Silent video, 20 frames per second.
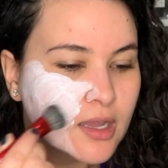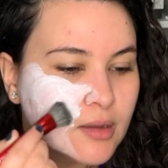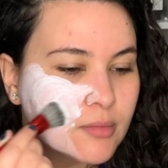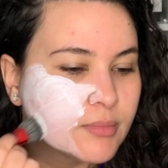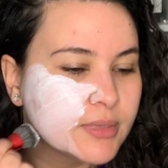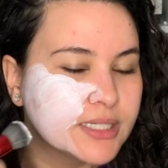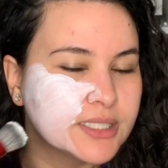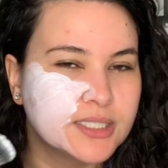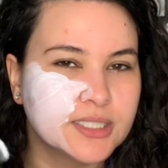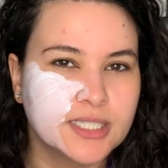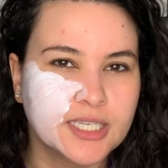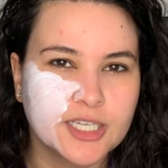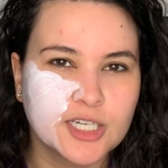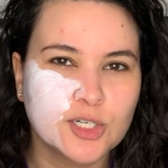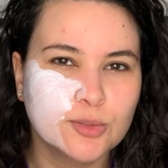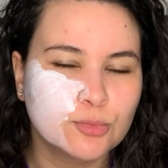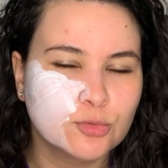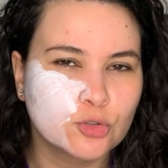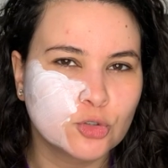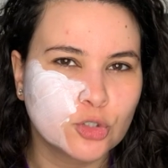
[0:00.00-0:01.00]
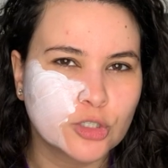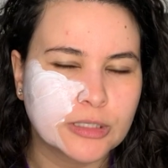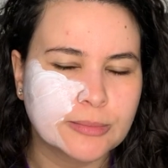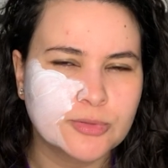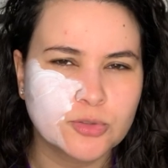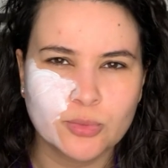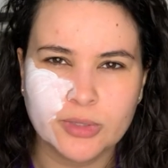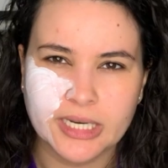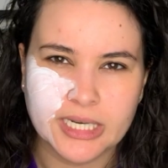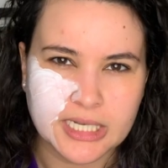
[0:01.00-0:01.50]
my skin
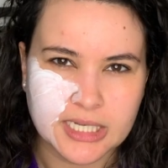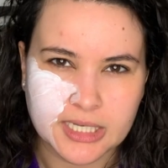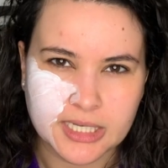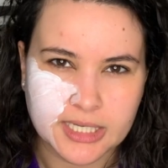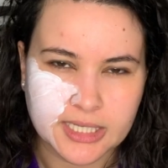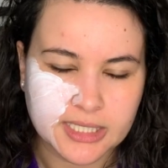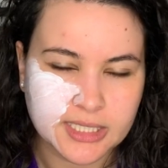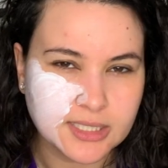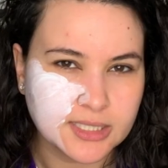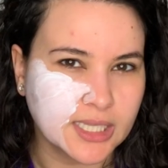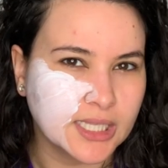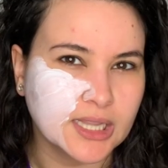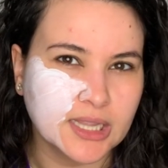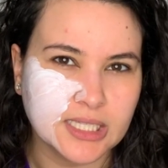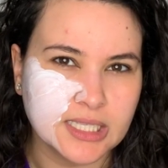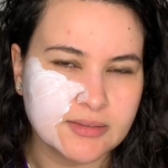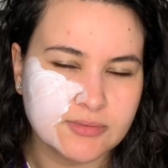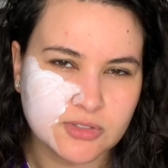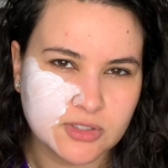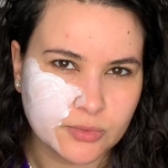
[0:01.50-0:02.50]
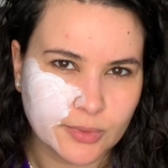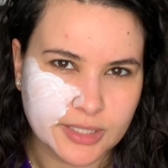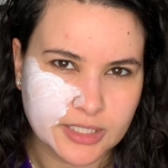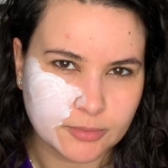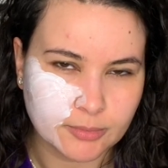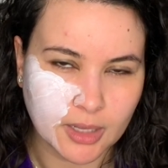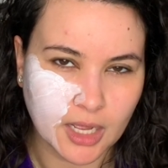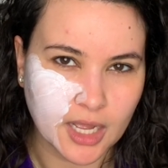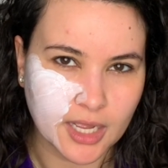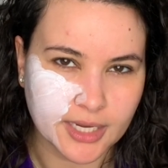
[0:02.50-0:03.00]
absorbs what it needs and leaves the
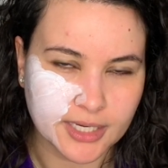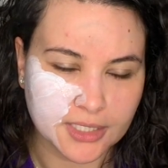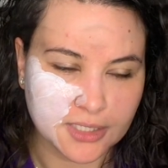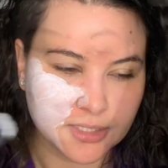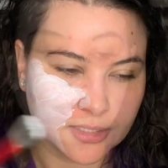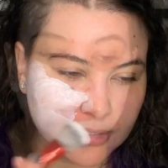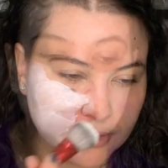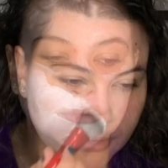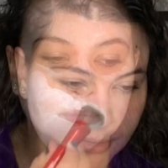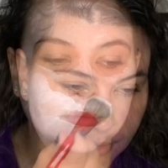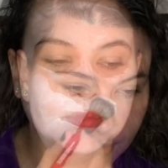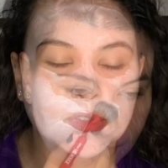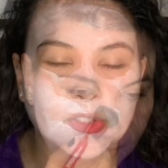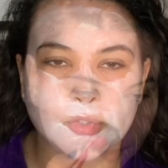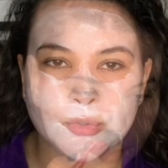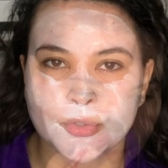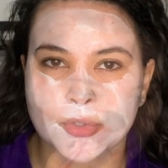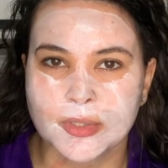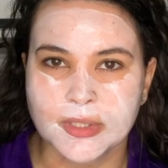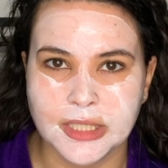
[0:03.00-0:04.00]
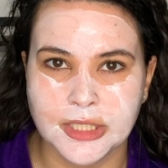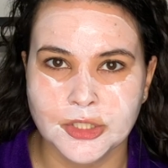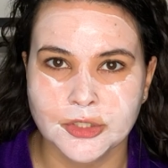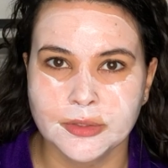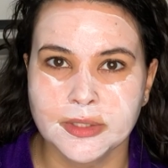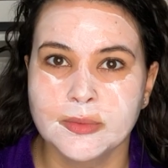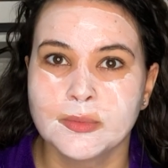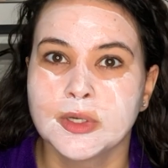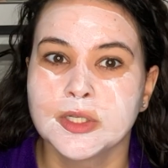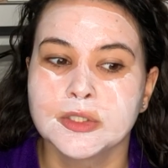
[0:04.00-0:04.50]
rest behind. So you
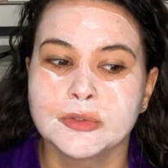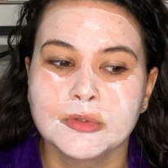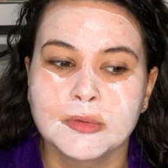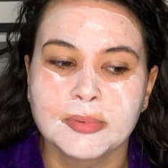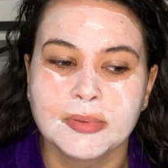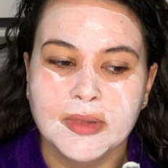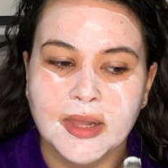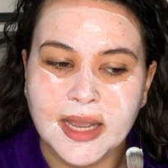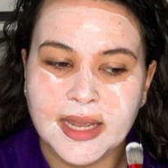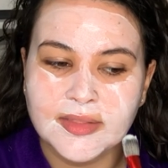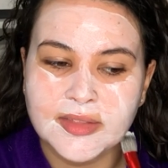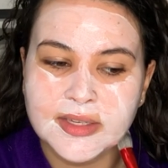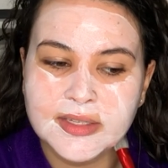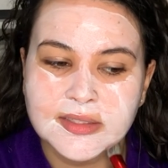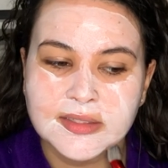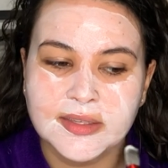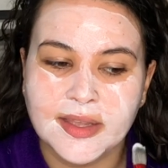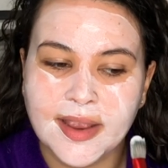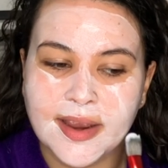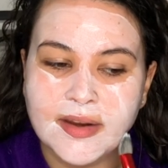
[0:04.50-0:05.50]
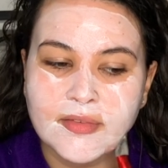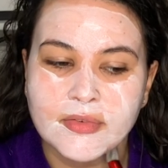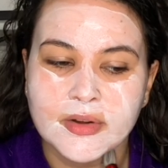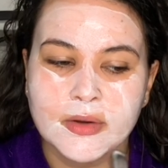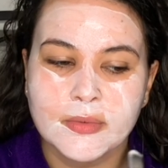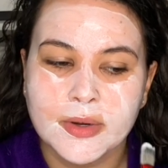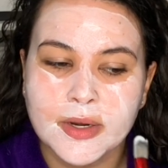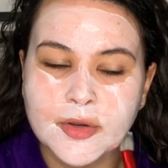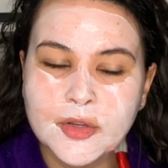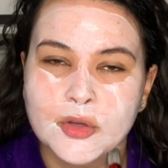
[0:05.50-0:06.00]
essentially want to apply this
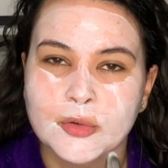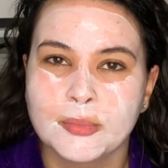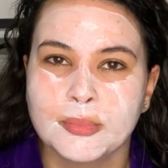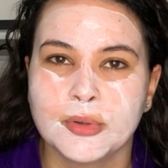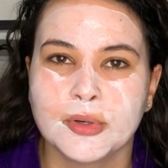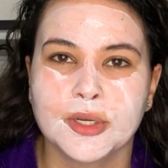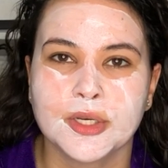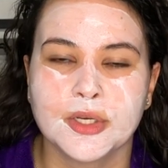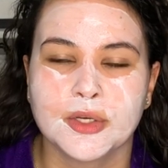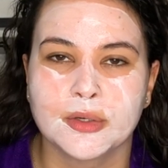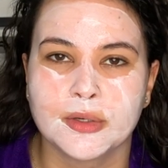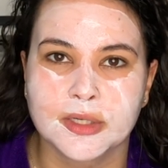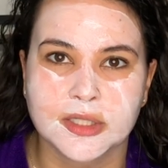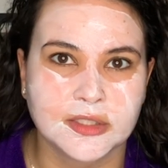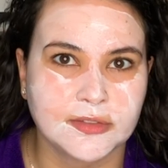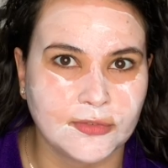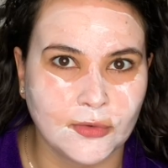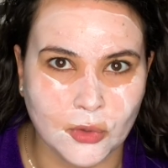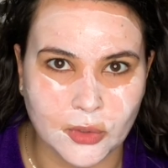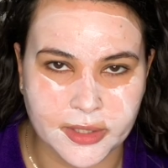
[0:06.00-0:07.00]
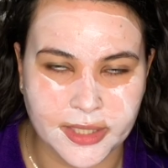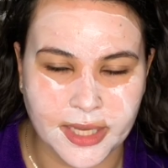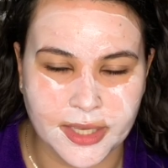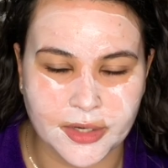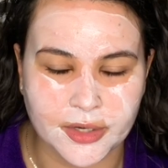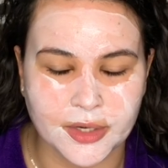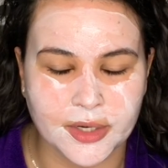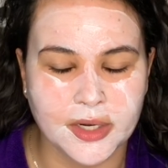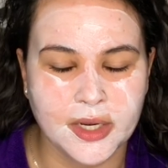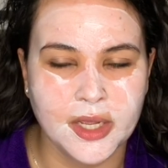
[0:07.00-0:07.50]
everywhere you put your
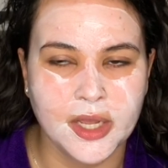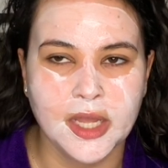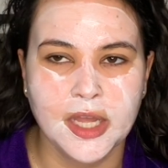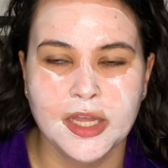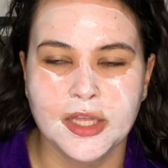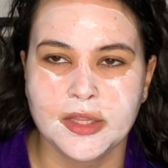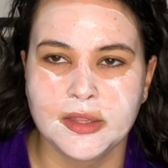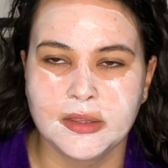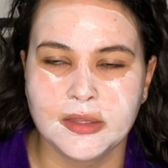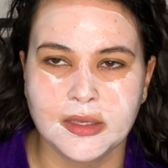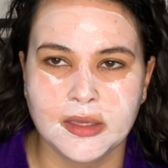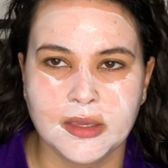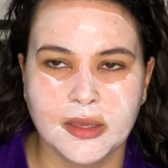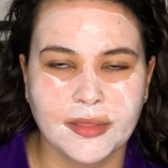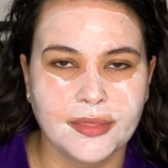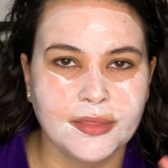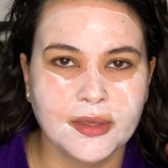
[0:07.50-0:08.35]
exfoliator. The